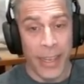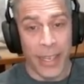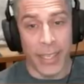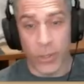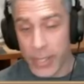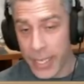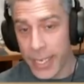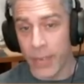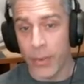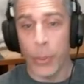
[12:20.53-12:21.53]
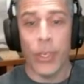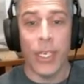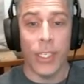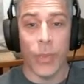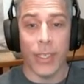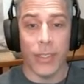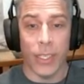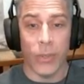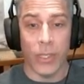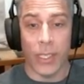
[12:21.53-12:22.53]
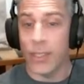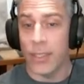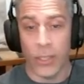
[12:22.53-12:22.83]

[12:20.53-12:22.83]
And this will take care of immunities, weaknesses, resistance.